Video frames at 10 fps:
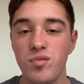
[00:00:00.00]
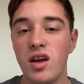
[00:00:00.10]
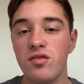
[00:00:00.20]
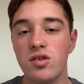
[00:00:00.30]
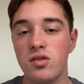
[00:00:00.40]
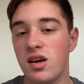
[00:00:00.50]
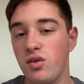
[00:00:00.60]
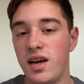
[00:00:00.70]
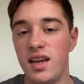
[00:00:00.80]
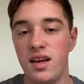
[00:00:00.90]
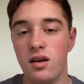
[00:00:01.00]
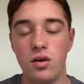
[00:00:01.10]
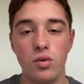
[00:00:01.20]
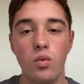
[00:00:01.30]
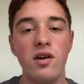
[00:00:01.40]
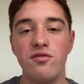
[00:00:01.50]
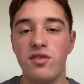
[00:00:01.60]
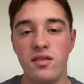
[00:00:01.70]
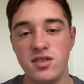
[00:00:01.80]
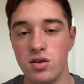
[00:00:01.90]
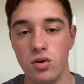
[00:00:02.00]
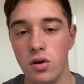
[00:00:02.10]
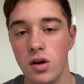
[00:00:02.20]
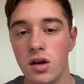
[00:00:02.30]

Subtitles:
you have to turn your heading, I don't know, 150